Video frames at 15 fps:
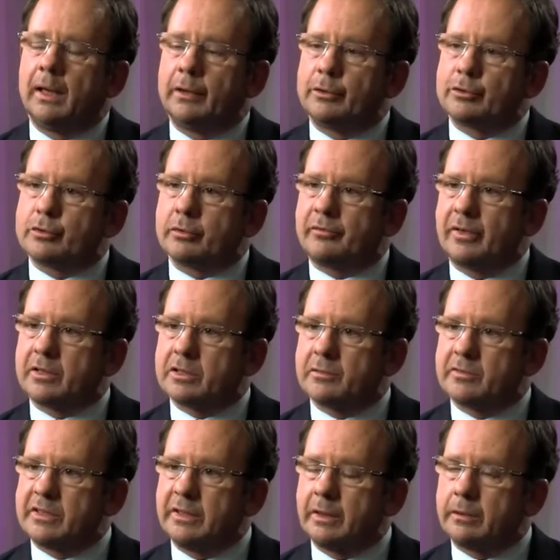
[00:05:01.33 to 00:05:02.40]
at the surface
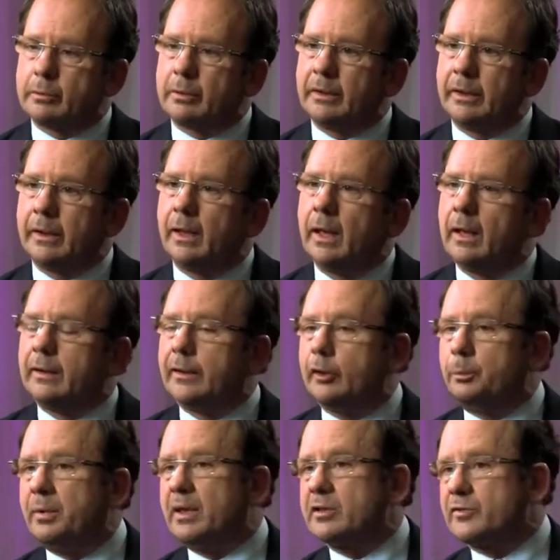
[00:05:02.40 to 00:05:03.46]
of CD20 that
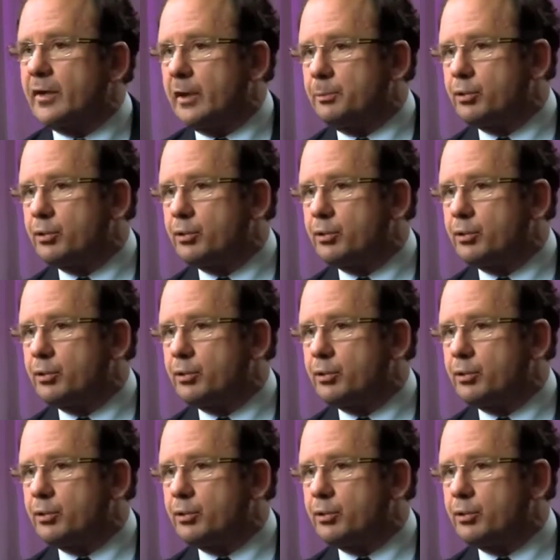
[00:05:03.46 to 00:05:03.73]
appears very